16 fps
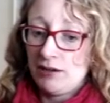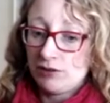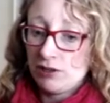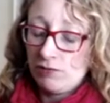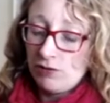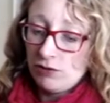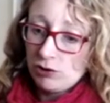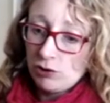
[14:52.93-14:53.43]
Because
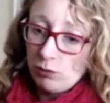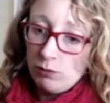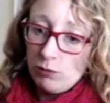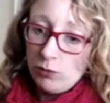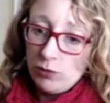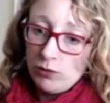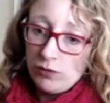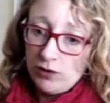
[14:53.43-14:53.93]
it feels that we're
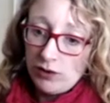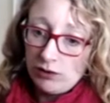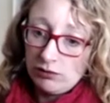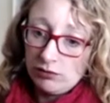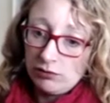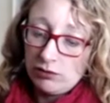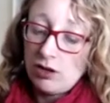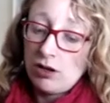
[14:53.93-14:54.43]

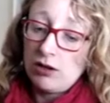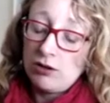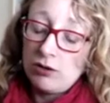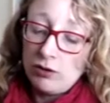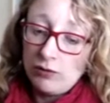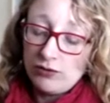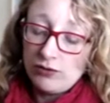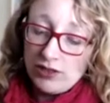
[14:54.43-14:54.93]
moving, uh,
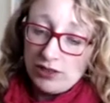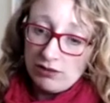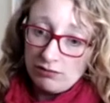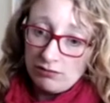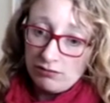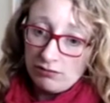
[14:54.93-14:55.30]
uh, obviously,